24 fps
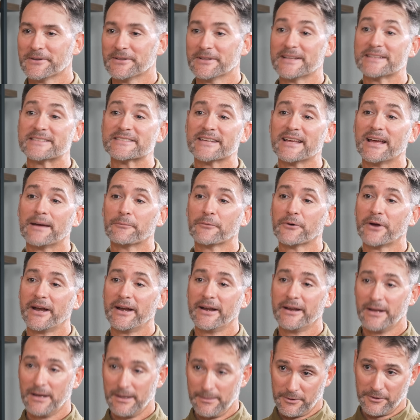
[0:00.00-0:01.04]
Let's say I'm
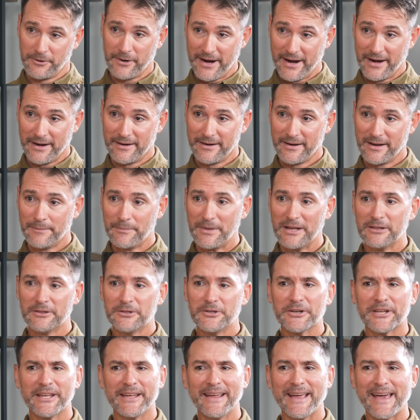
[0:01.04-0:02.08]
ready to upgrade. Am I
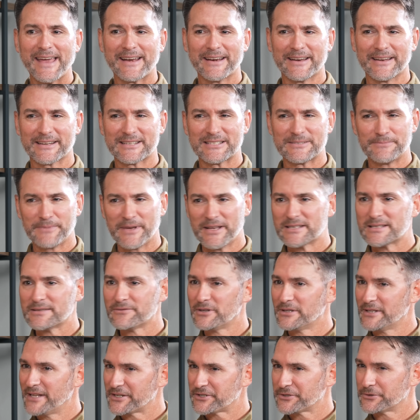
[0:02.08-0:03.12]
looking at an
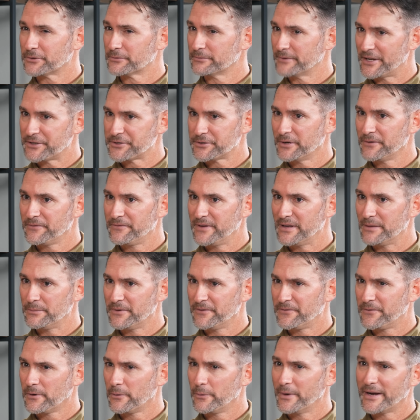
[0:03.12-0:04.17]
expensive electrical retrofit
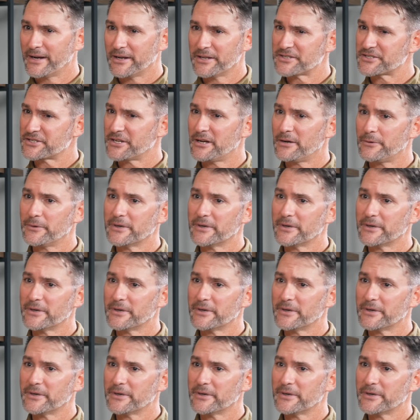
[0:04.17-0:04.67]
before we can install